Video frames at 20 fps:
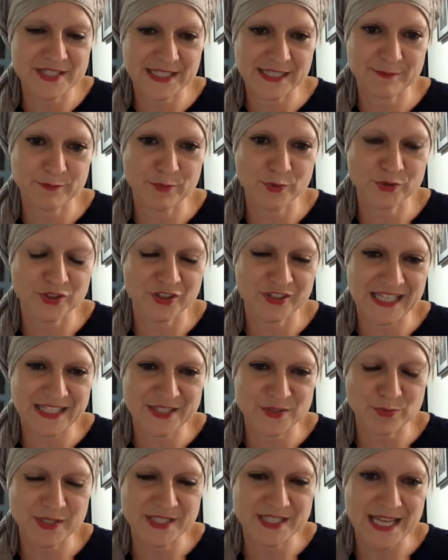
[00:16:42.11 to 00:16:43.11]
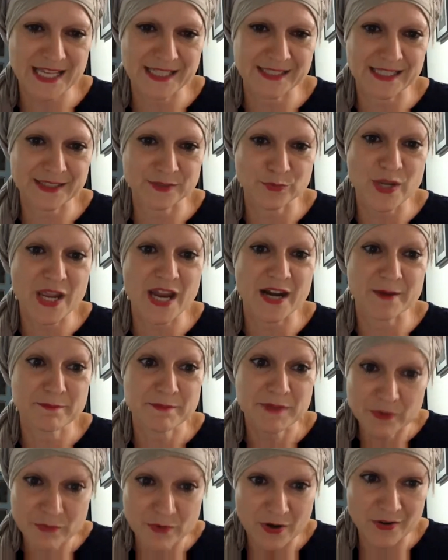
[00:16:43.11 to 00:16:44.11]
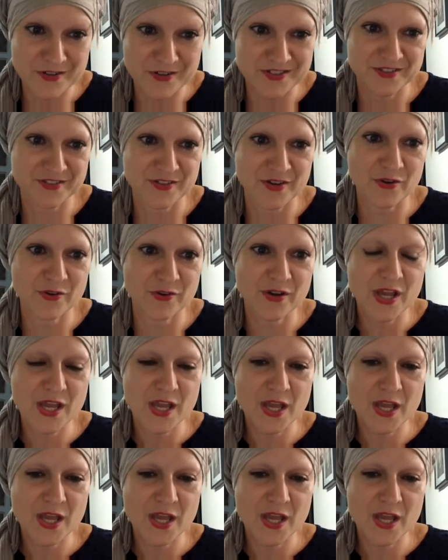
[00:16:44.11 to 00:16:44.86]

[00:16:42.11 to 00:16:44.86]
In Butoh dance, we said that we are mirrors, no?